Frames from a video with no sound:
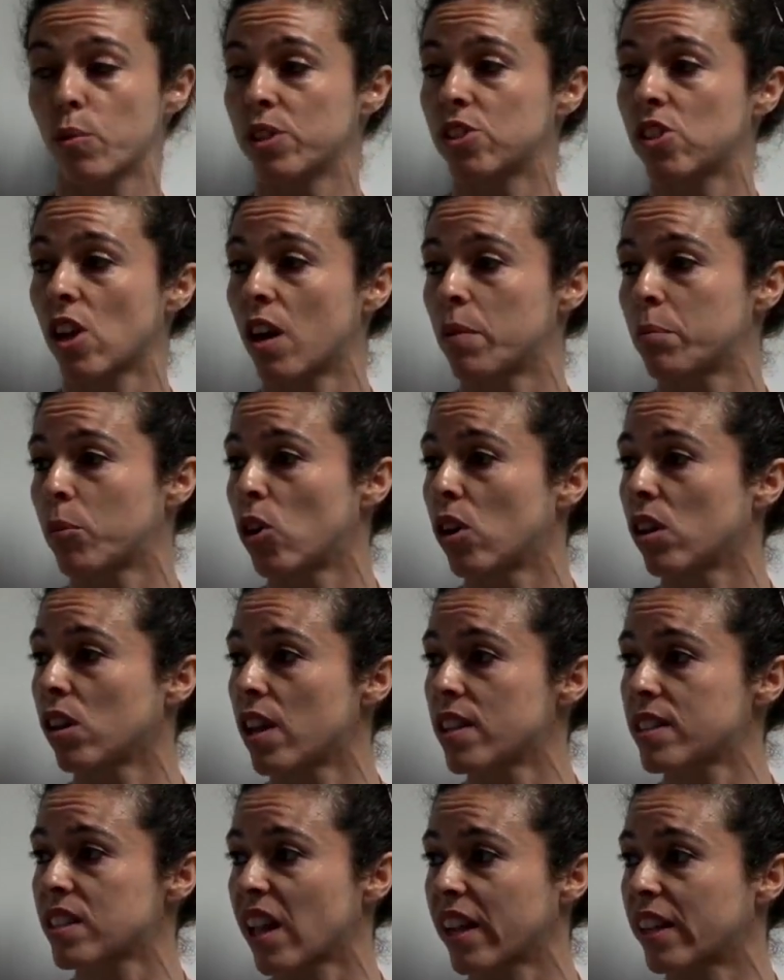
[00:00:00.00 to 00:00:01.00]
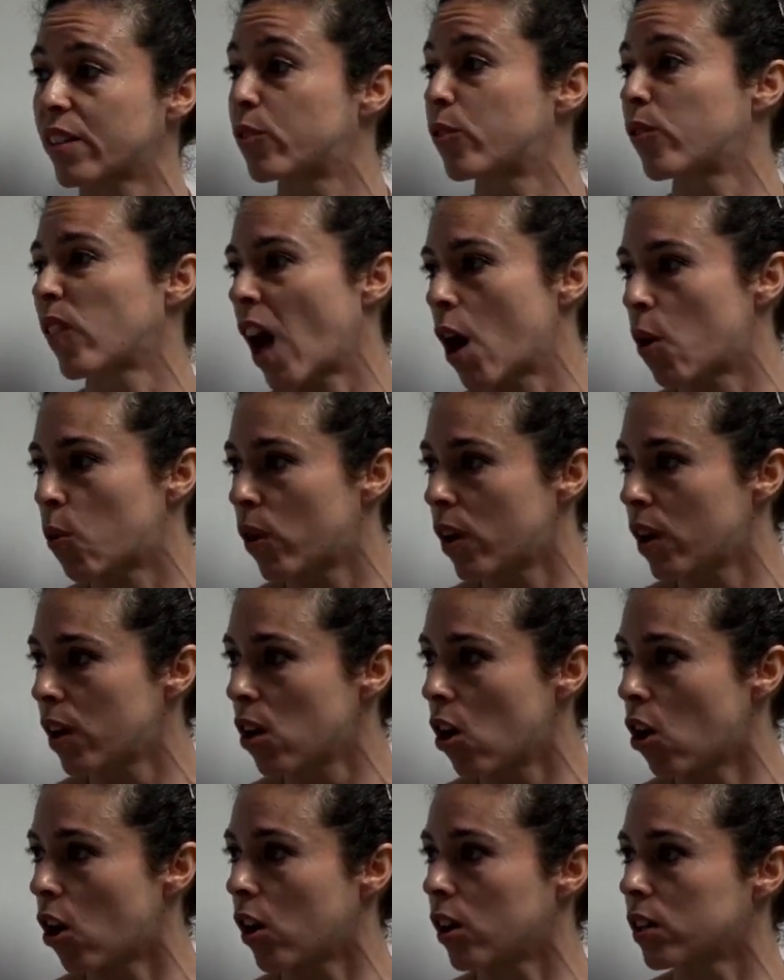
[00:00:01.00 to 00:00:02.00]
which are more or less like
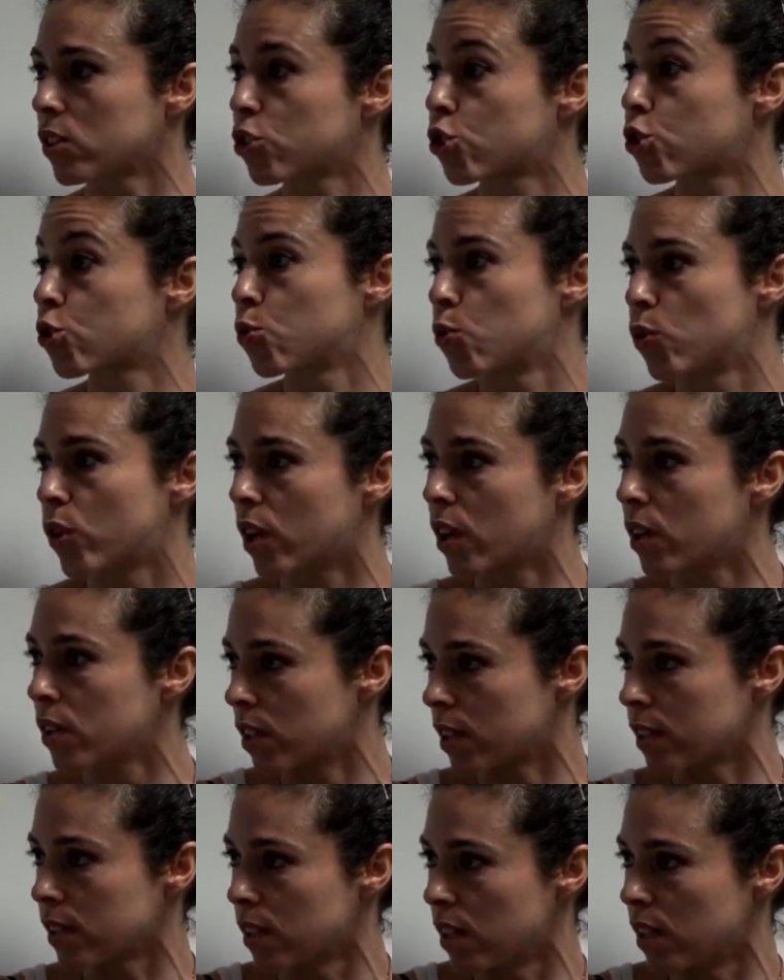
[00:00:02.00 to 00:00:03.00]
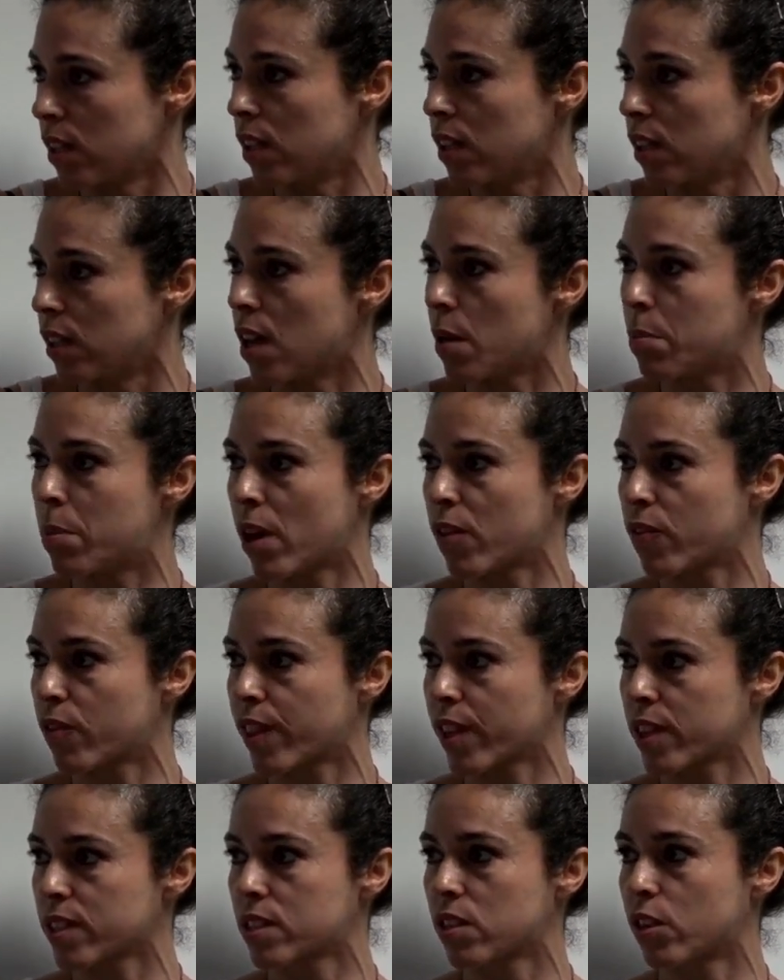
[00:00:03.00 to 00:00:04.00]
flour or sugar above
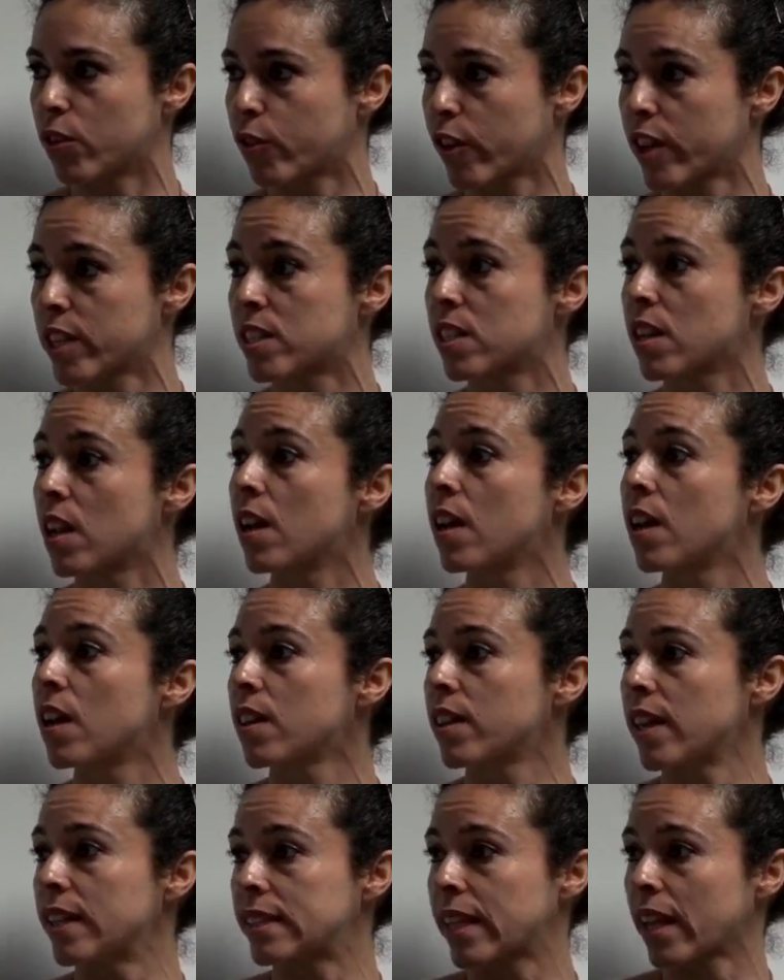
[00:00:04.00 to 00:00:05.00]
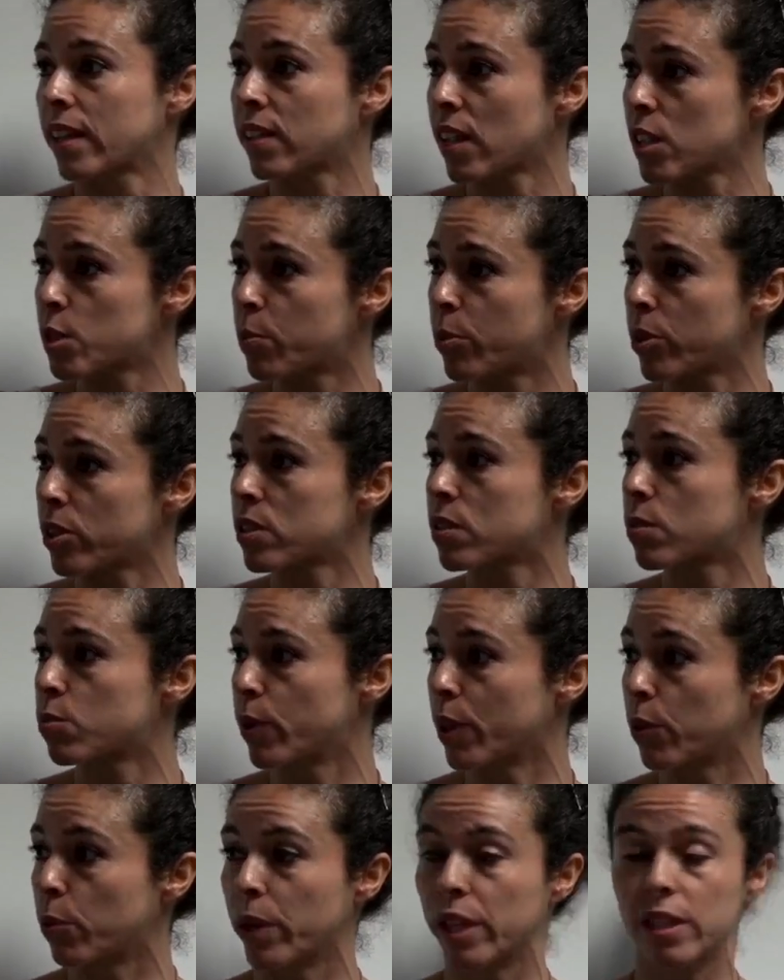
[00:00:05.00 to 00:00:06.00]
the surface that can disperse
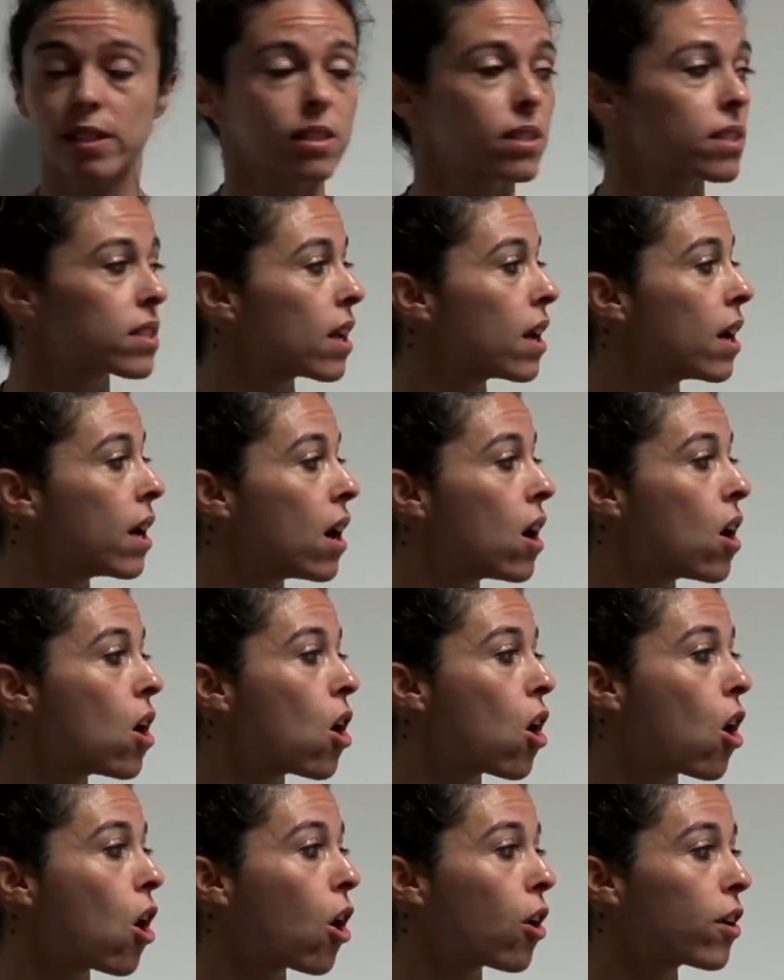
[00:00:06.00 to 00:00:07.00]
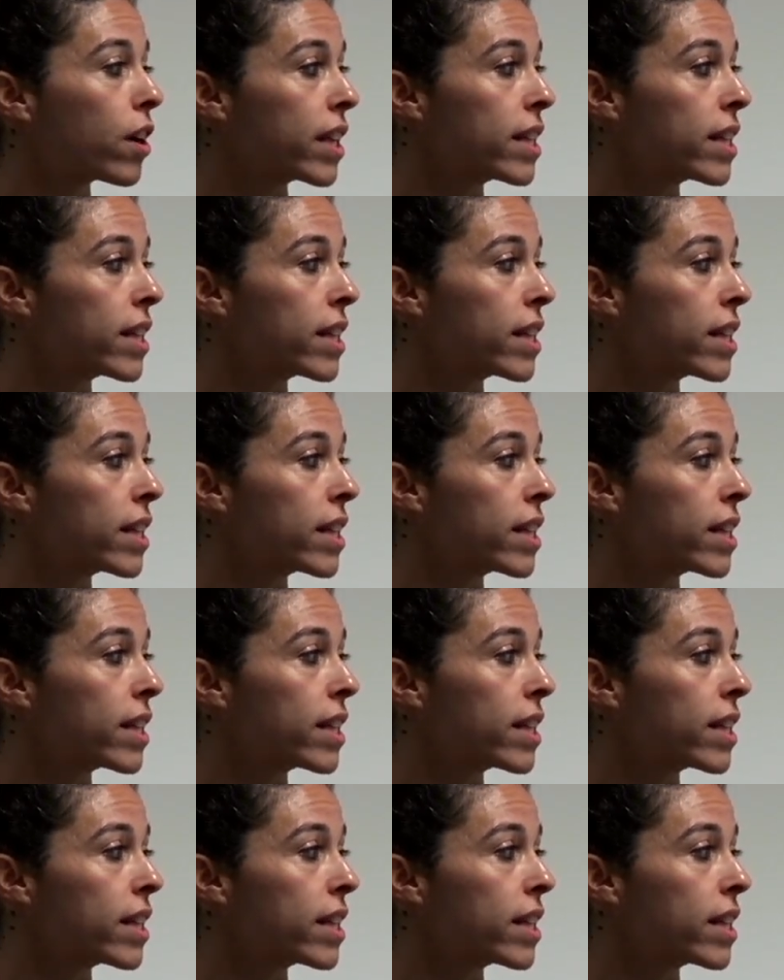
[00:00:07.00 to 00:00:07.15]
with wind, or